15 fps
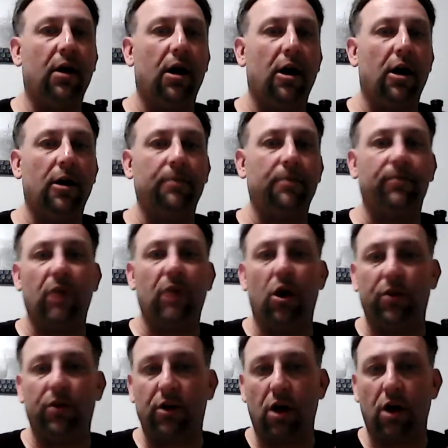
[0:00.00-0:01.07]

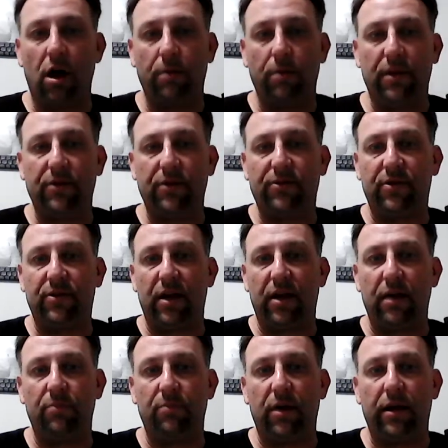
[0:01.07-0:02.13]
all the comments
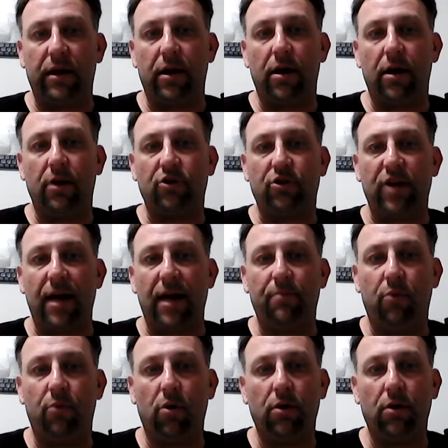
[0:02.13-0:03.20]
in my
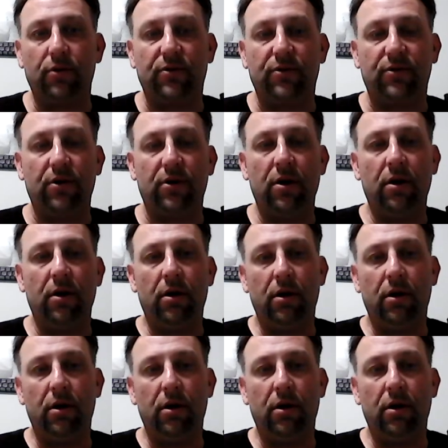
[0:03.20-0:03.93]
chat boards